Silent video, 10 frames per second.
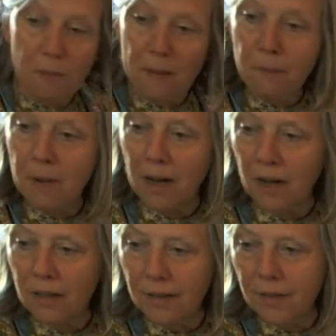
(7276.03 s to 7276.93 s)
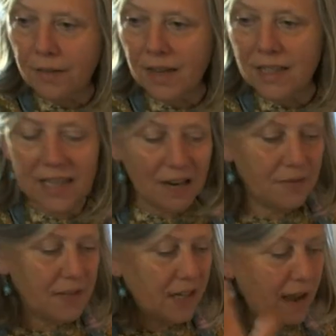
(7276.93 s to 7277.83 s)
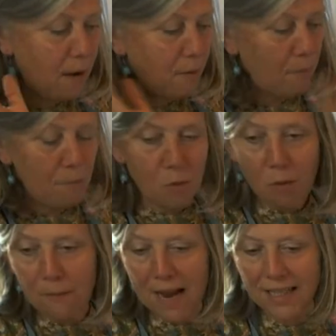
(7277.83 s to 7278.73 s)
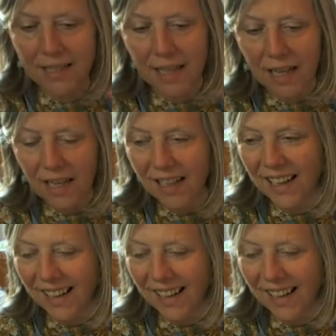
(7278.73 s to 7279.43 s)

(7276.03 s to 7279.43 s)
Remember, things have to get more messy.